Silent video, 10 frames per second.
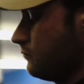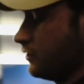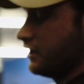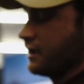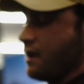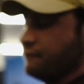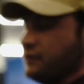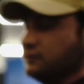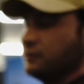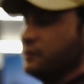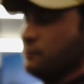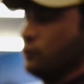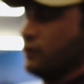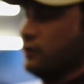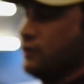we're going to have things a bit
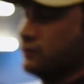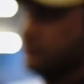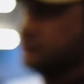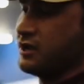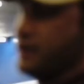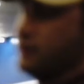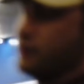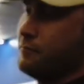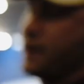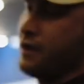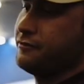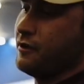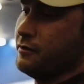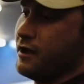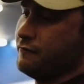more along this tight arm path
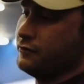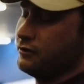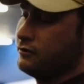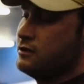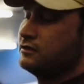that we have here.